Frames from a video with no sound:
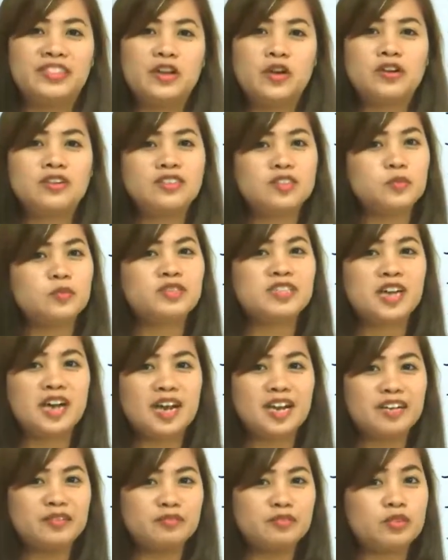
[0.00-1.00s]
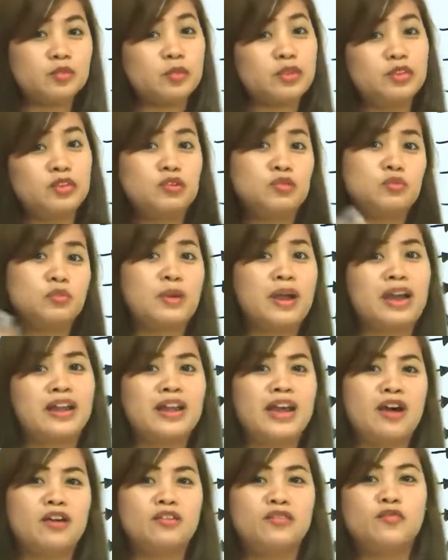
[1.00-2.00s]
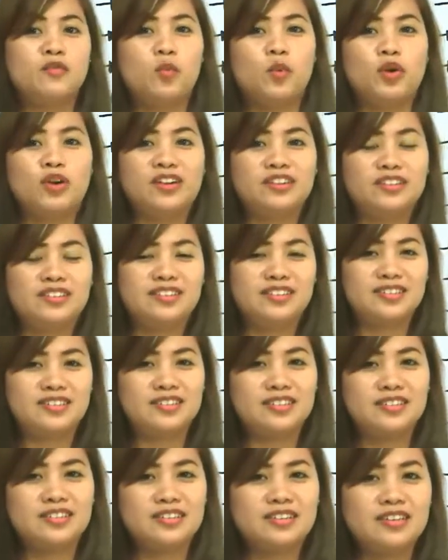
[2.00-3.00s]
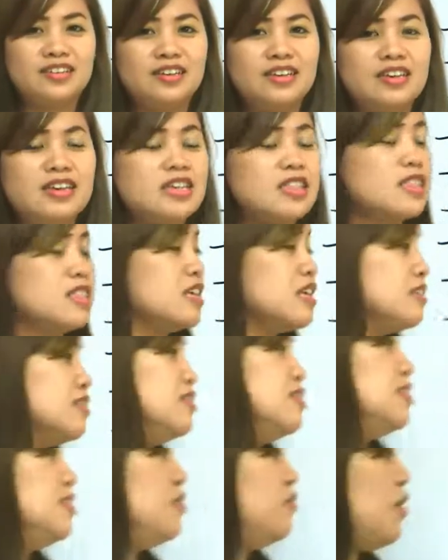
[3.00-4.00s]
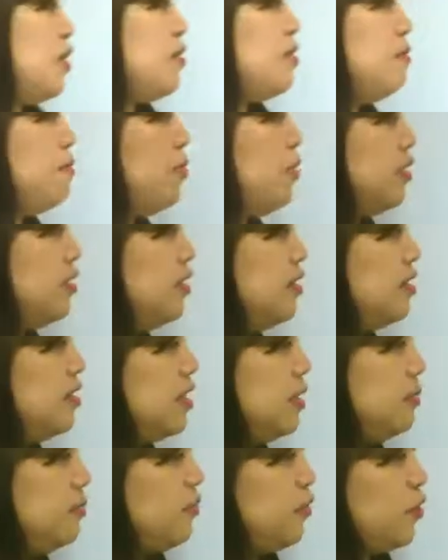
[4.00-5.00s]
But there are some times when you ran out of words. This is a very important